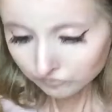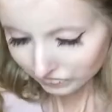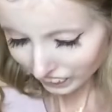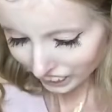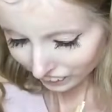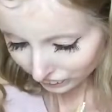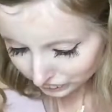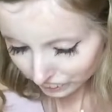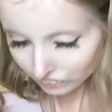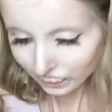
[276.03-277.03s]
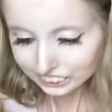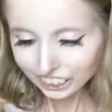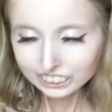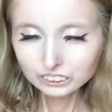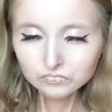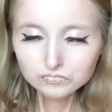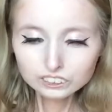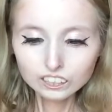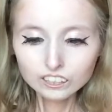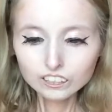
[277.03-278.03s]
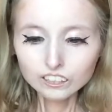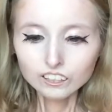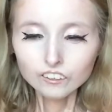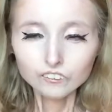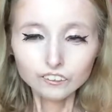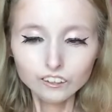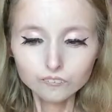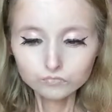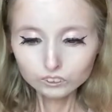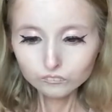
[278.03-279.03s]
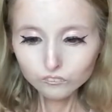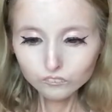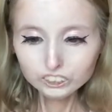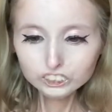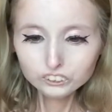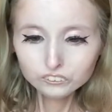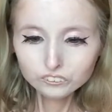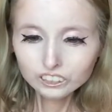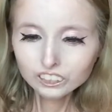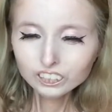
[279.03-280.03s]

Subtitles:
But I kind of use the purple one too,